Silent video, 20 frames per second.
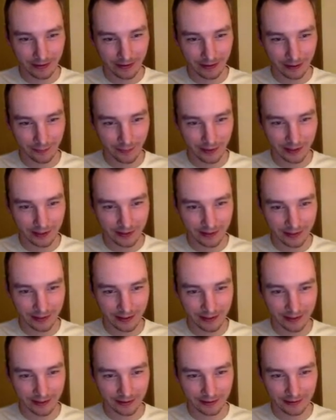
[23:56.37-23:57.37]
How big did they
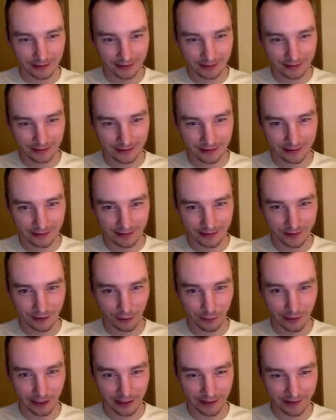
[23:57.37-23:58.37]
get? That's
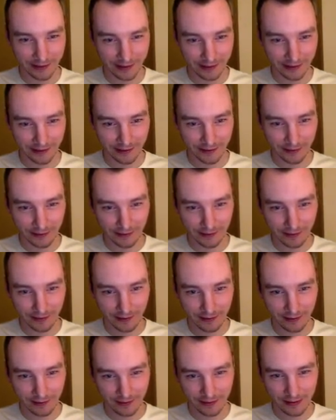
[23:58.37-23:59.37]
too big, isn't it?
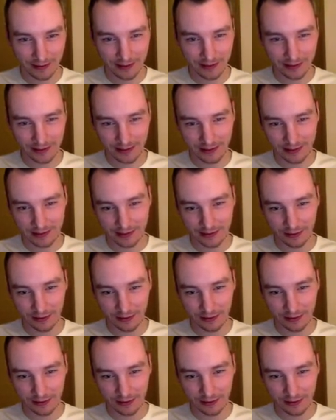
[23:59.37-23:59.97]
No, I guess that's